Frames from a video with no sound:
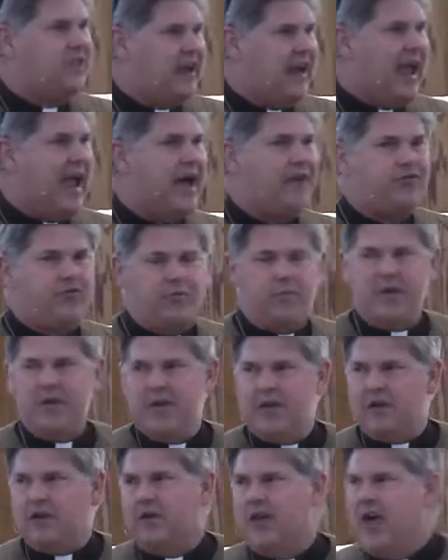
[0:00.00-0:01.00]
that have to be
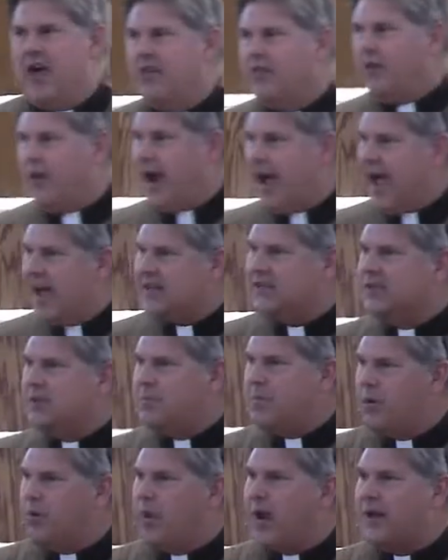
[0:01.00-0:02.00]
healed. There has to
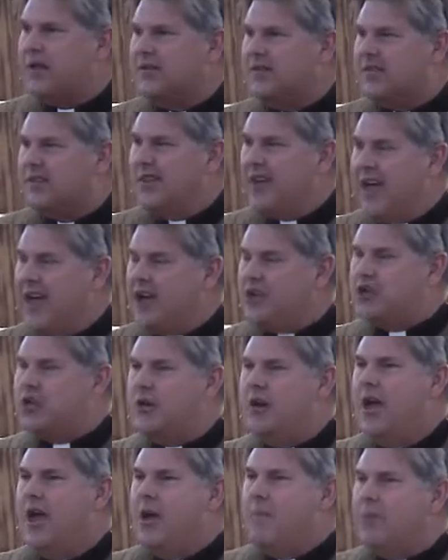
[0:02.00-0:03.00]
be
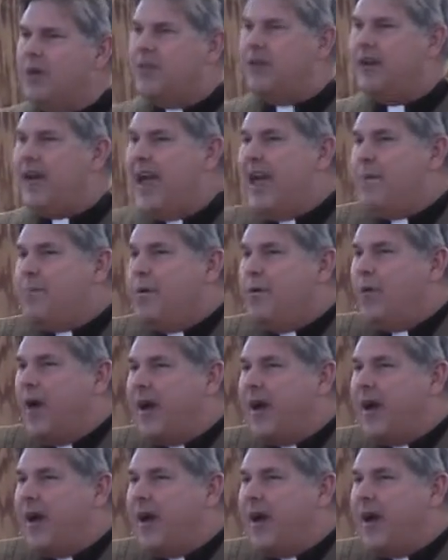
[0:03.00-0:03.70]
reconciliation, but there can't be